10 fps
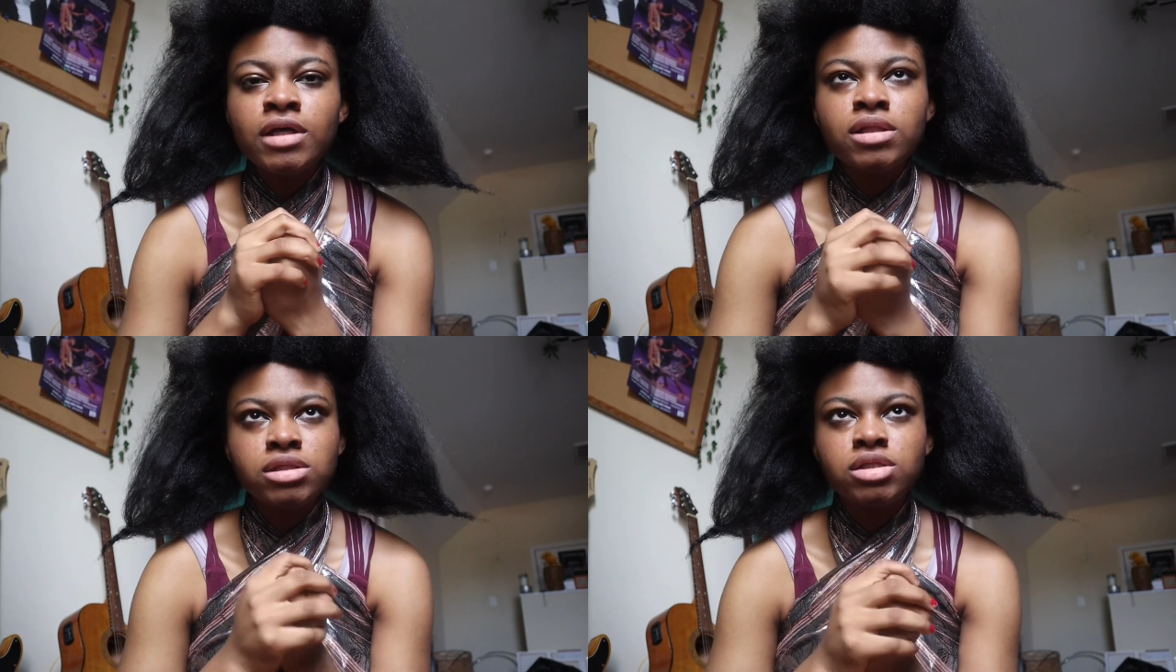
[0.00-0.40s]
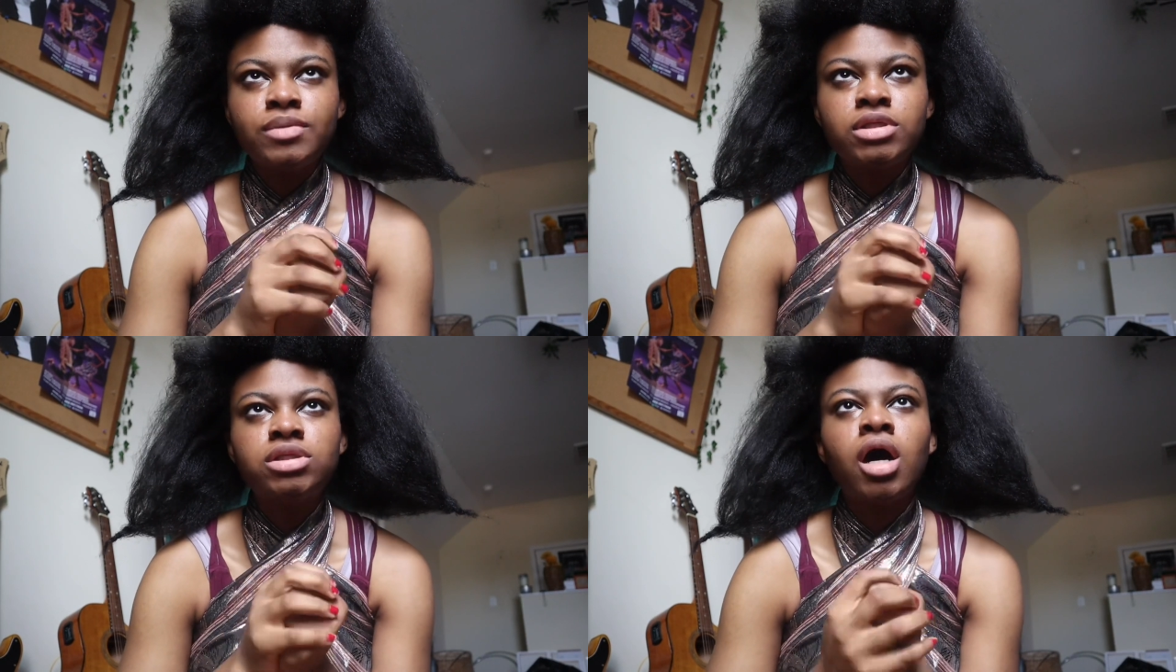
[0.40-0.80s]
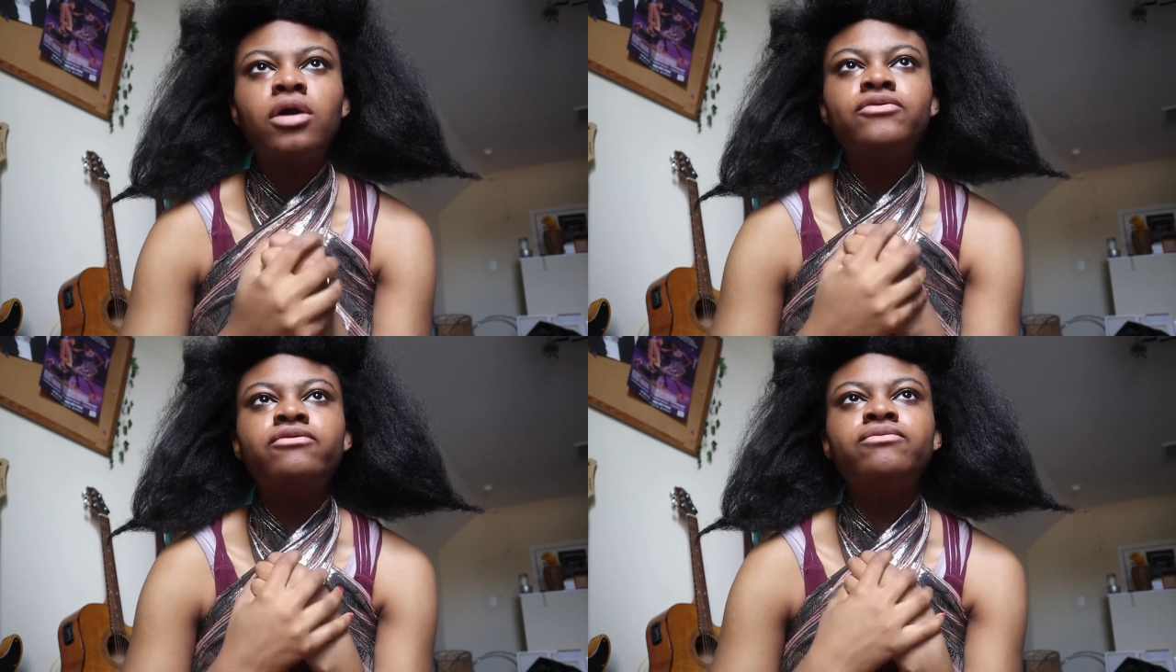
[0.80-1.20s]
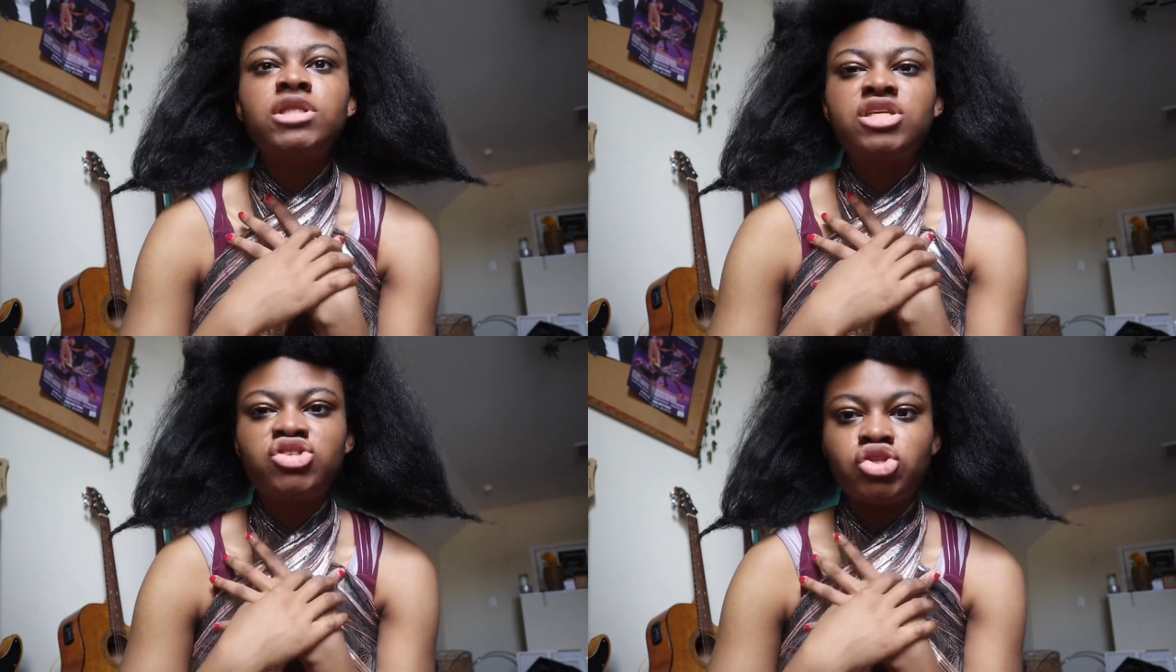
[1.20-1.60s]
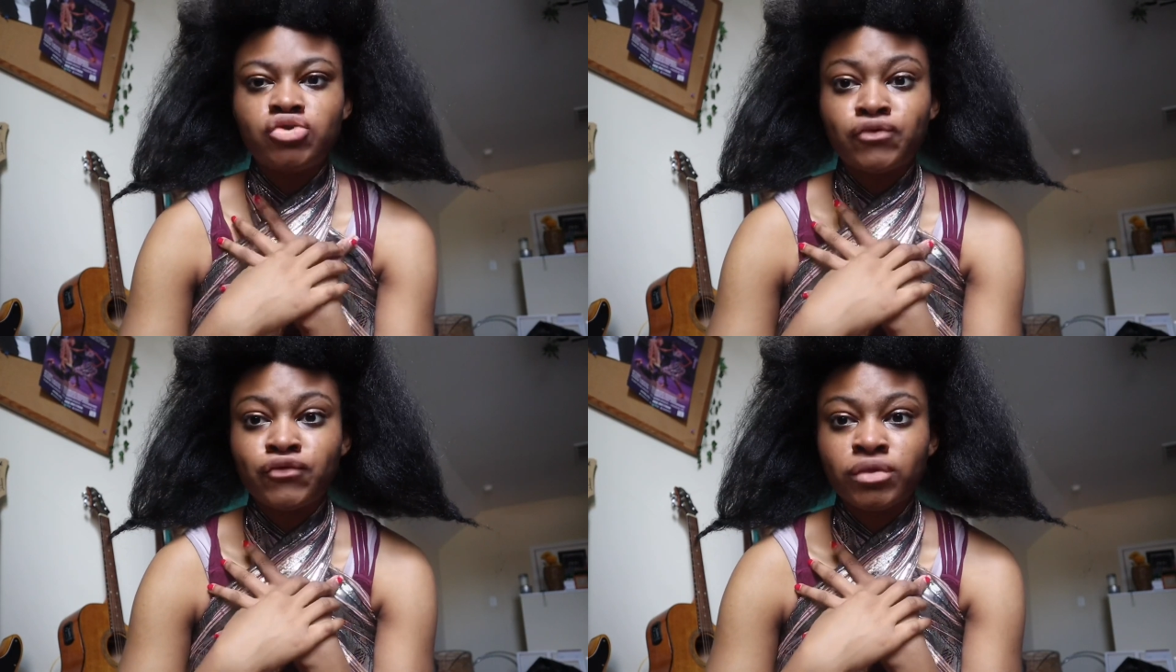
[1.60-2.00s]
This has been a tough
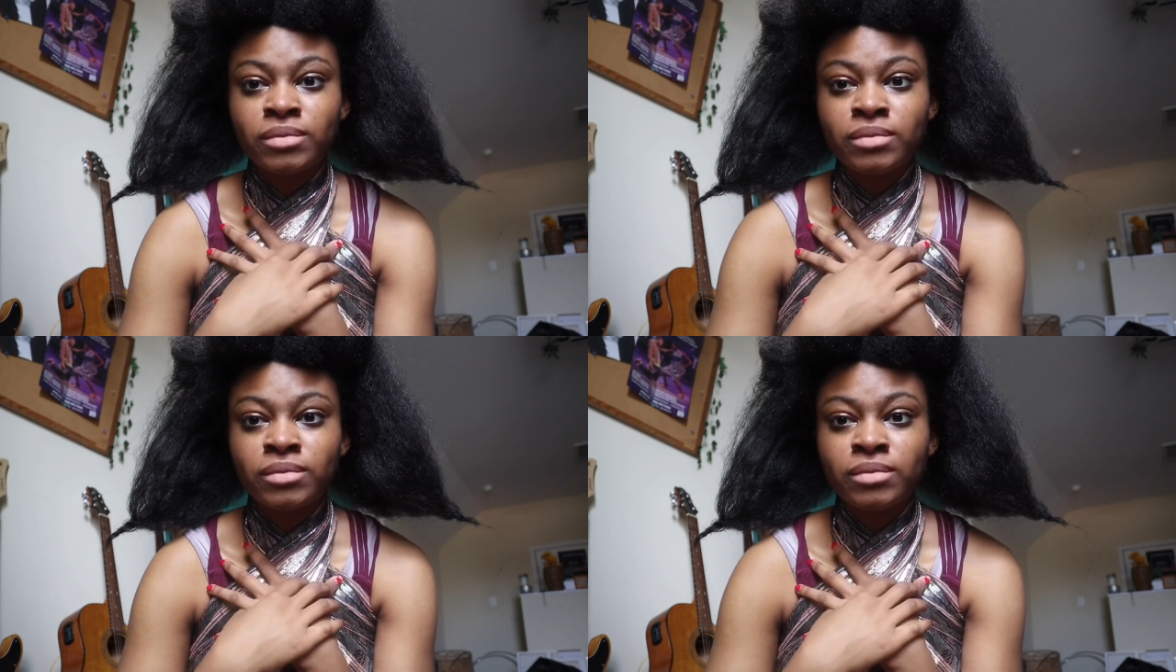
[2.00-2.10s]
decision for